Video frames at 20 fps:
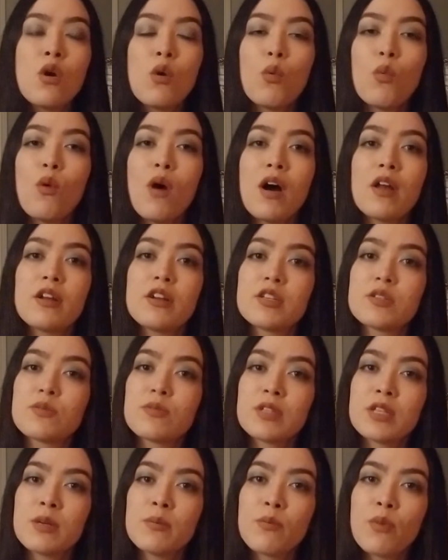water is
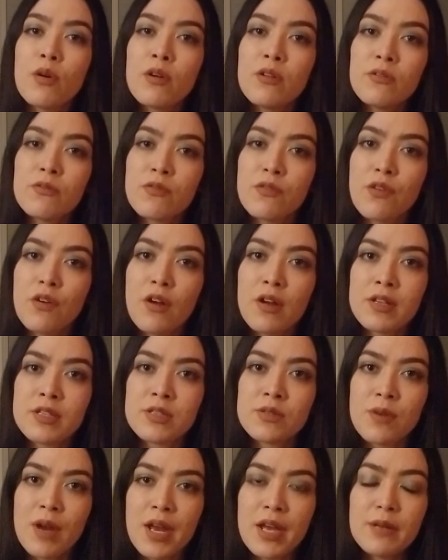really important for us,
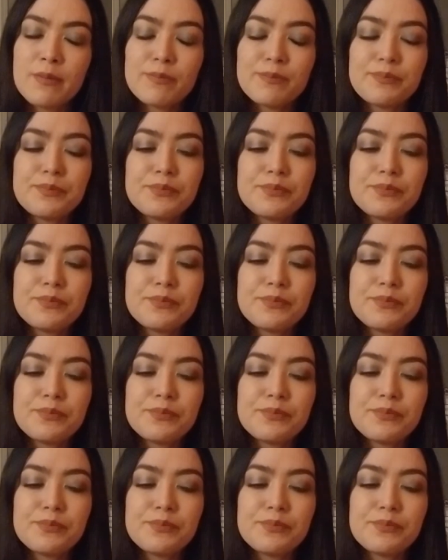right?